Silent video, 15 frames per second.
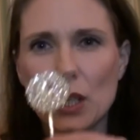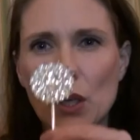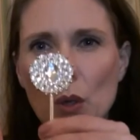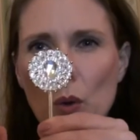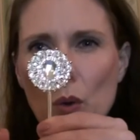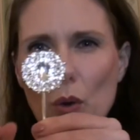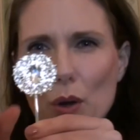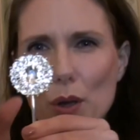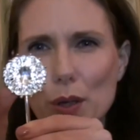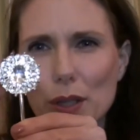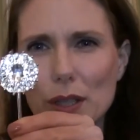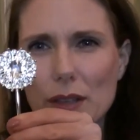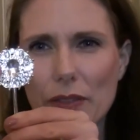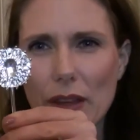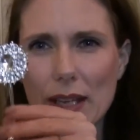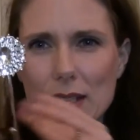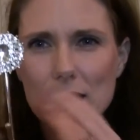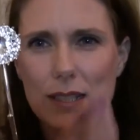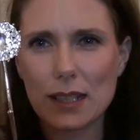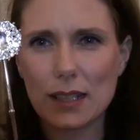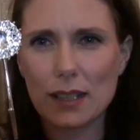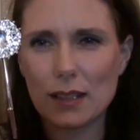coat hook
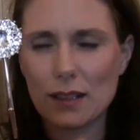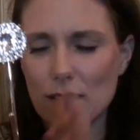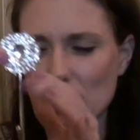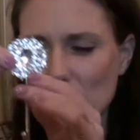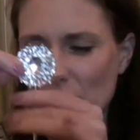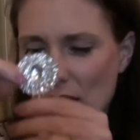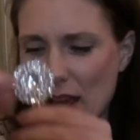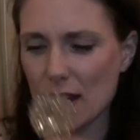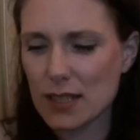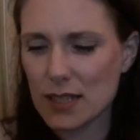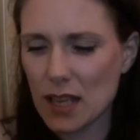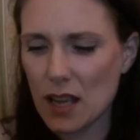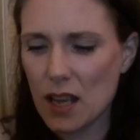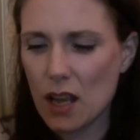things like this.